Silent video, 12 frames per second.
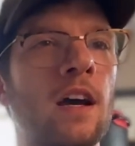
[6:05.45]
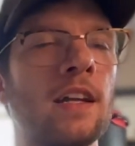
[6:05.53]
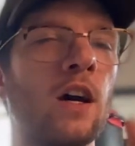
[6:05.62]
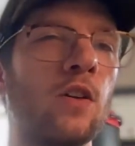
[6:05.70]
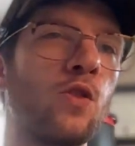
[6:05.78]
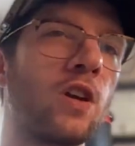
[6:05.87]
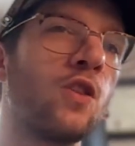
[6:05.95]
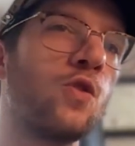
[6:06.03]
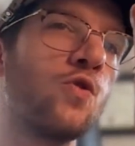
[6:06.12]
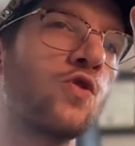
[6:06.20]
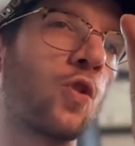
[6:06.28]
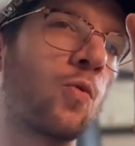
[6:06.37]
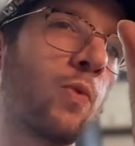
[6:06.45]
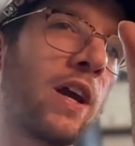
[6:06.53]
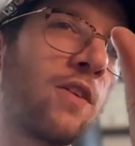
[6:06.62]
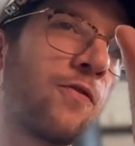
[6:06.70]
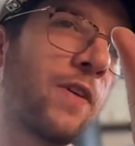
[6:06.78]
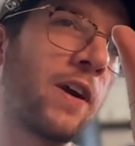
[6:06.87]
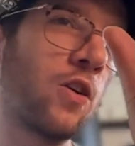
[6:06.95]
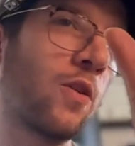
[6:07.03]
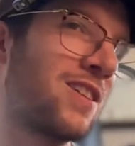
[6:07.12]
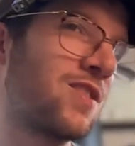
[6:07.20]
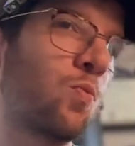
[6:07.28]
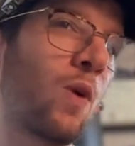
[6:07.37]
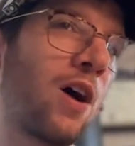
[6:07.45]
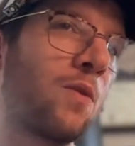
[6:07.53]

Now you can use your ring finger as well.